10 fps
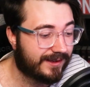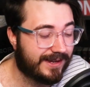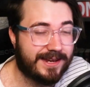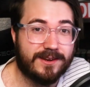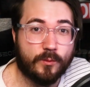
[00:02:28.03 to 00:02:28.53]

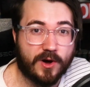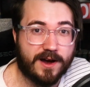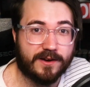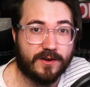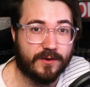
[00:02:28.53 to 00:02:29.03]
in
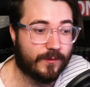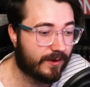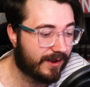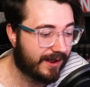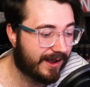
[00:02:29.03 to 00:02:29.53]
Wano,
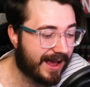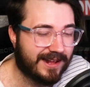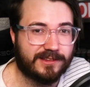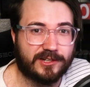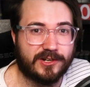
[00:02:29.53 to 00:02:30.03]

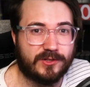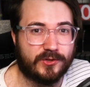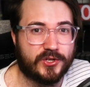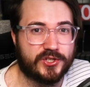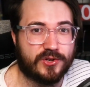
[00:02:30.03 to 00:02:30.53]
at the
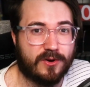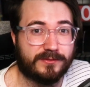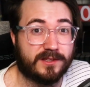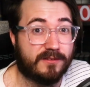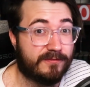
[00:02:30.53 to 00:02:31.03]
conclusion
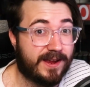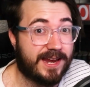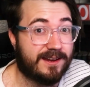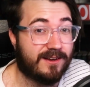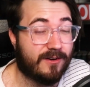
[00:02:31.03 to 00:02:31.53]
of the
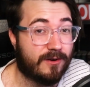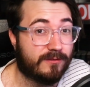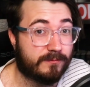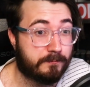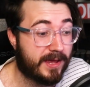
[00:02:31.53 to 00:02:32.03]
defeat
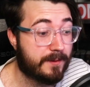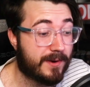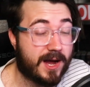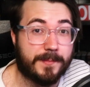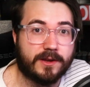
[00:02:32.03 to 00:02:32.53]
of Big
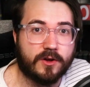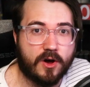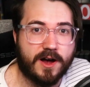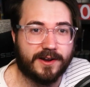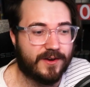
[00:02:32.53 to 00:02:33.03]
Mom and
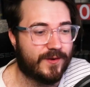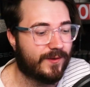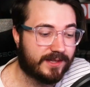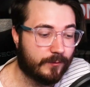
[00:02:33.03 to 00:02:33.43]
Kaido.